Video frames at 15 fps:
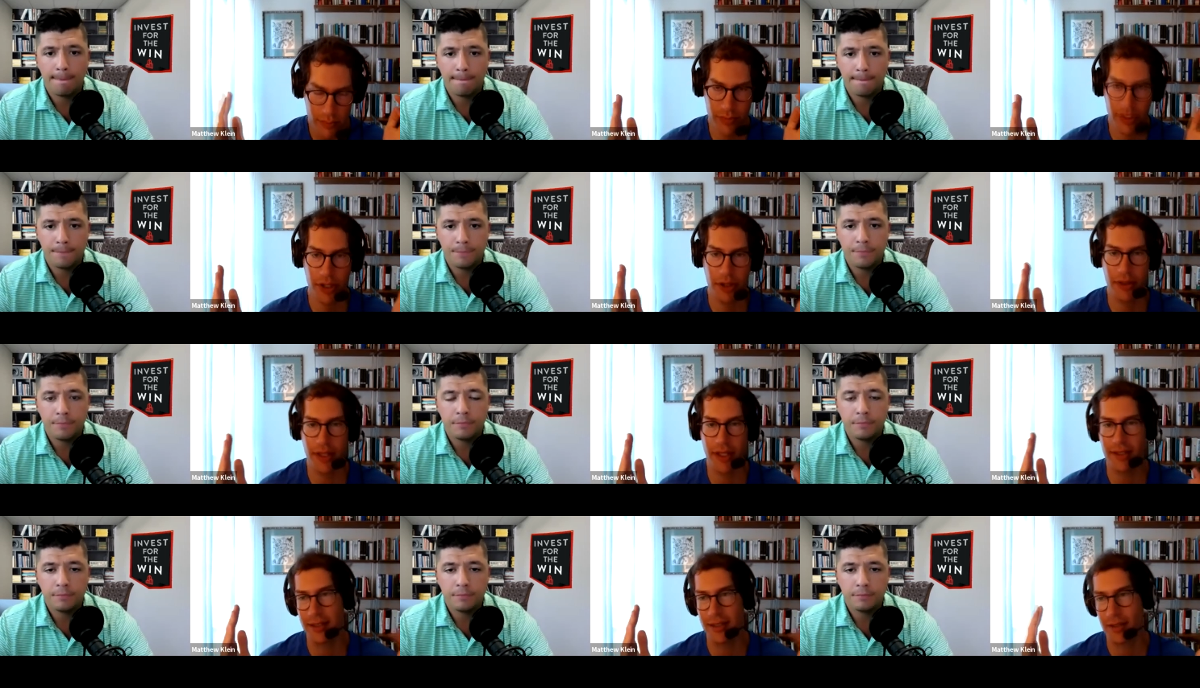Speaker 1: you know, the,
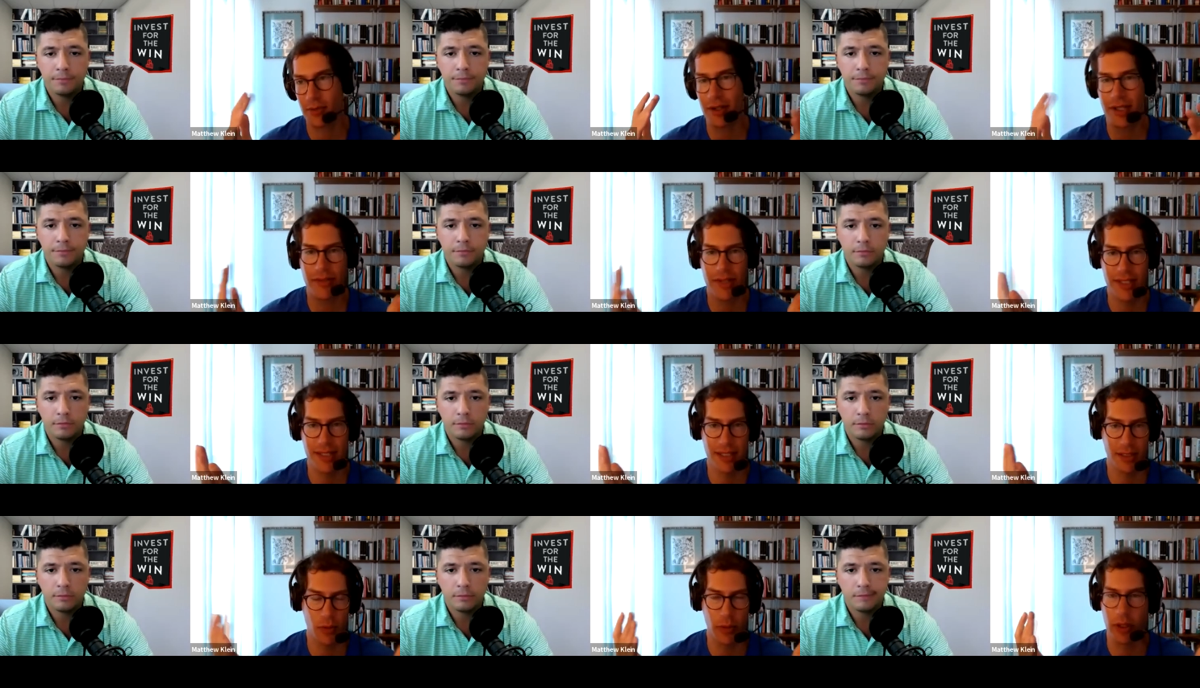the, quantitative easing
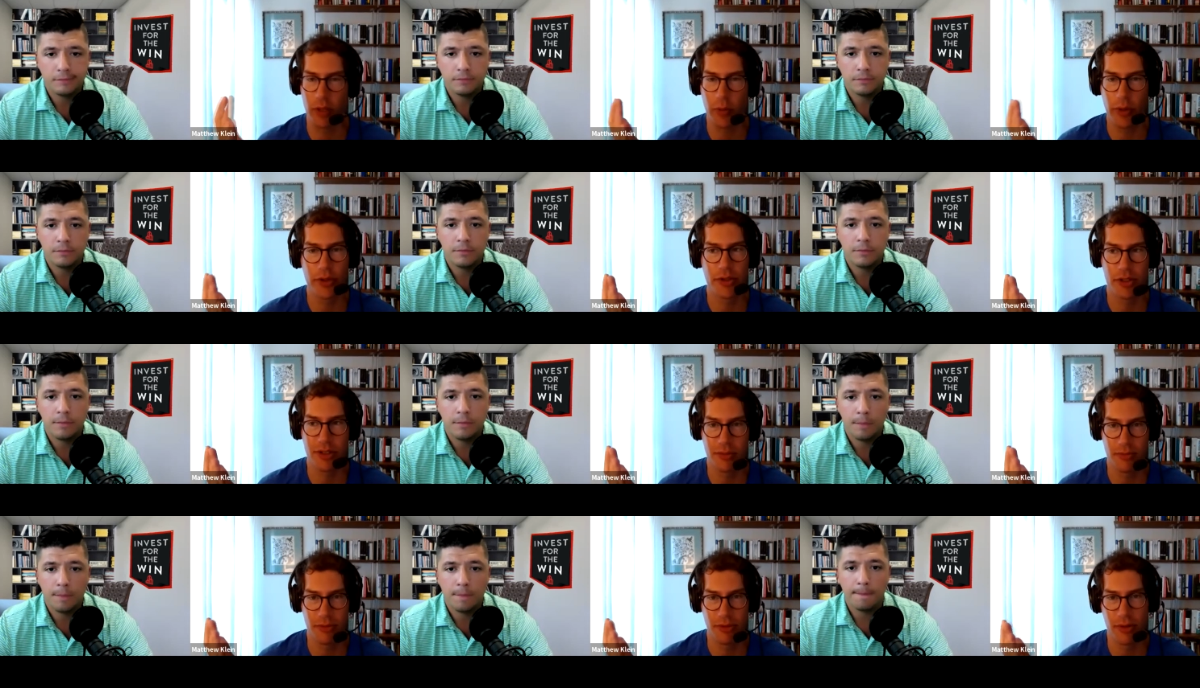is a really weird
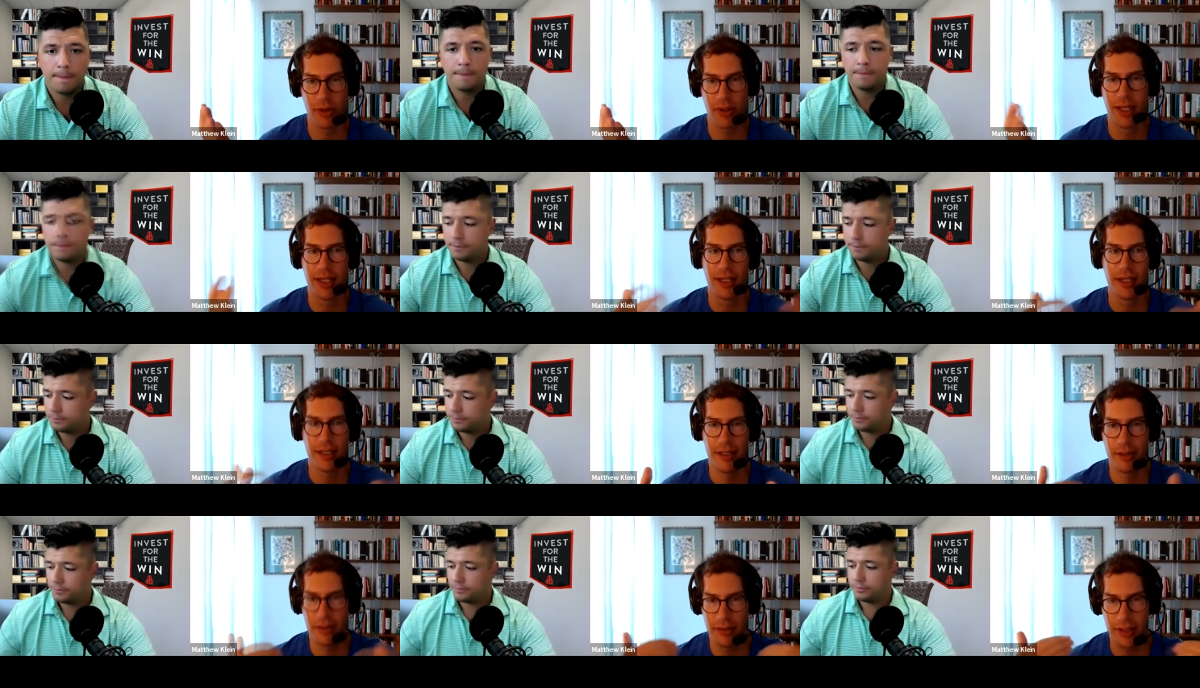term for
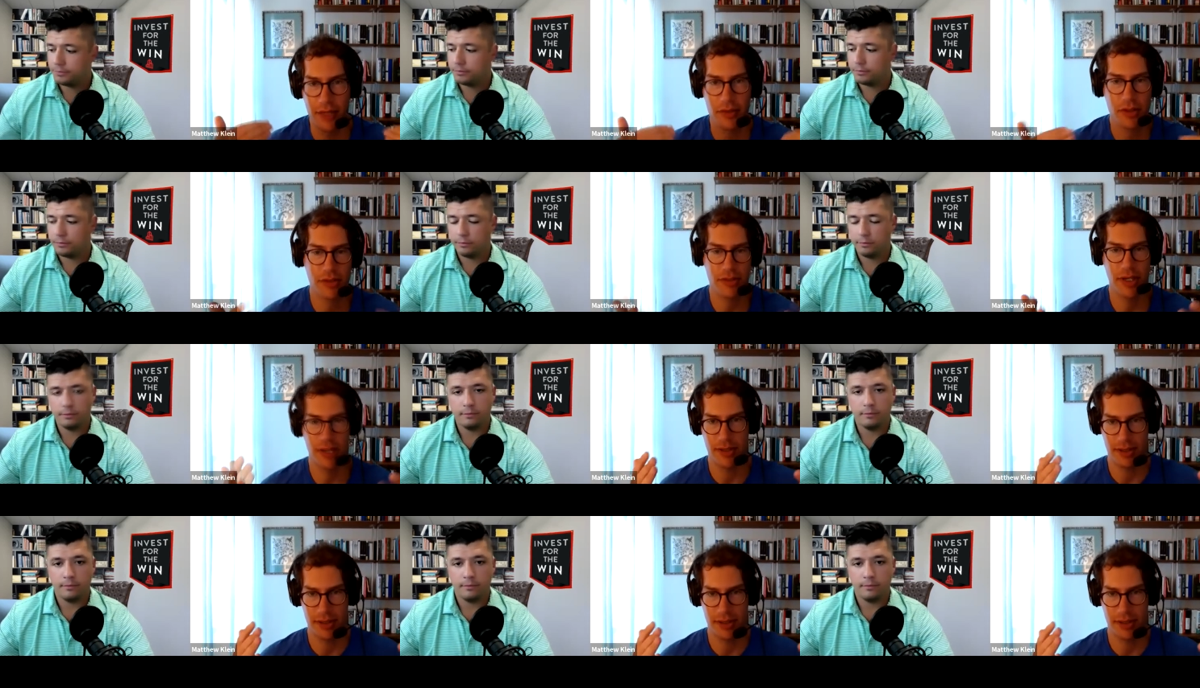you know interest rates